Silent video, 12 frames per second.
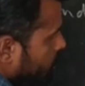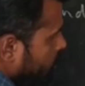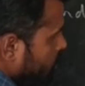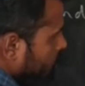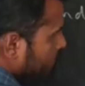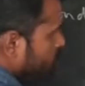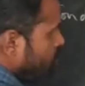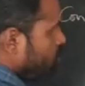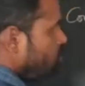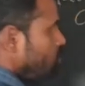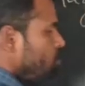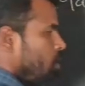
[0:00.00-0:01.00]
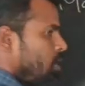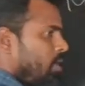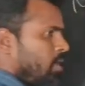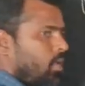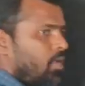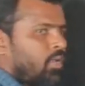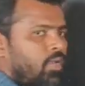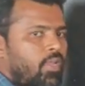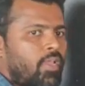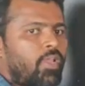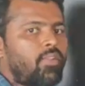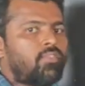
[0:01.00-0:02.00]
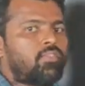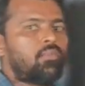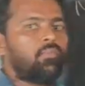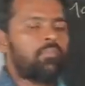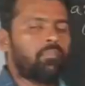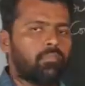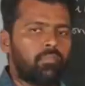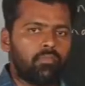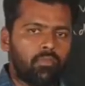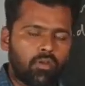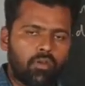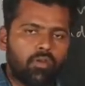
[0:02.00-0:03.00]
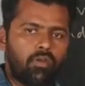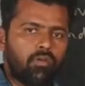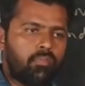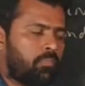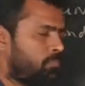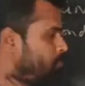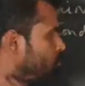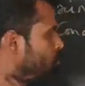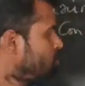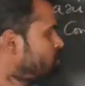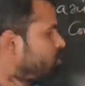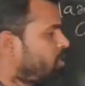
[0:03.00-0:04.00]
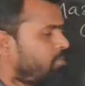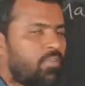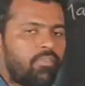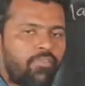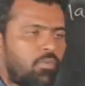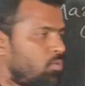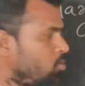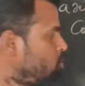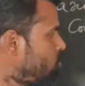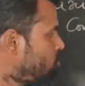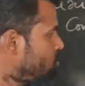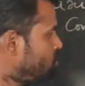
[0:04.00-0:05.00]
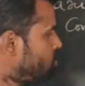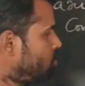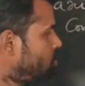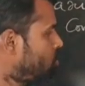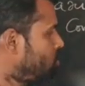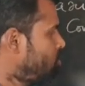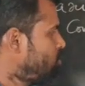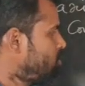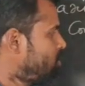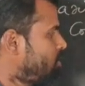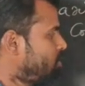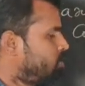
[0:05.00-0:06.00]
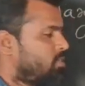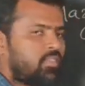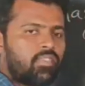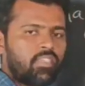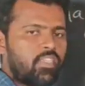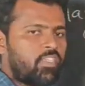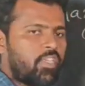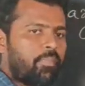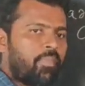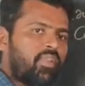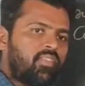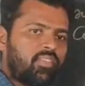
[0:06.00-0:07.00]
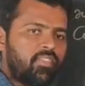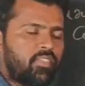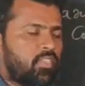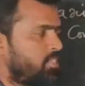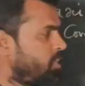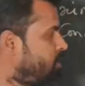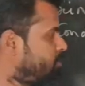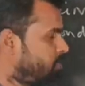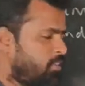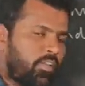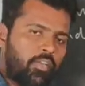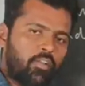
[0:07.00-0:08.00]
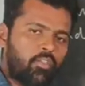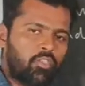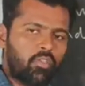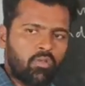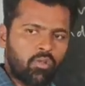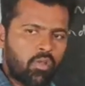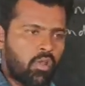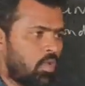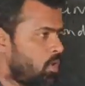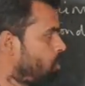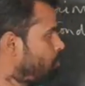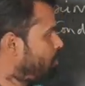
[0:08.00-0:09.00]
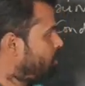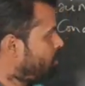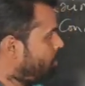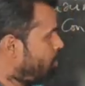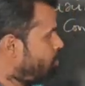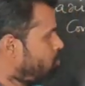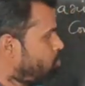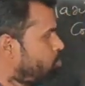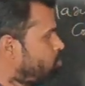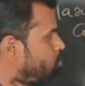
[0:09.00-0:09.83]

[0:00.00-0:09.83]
or equal to 0. In some books they will follow Cj minus Zj less than or equal to 0. But you have to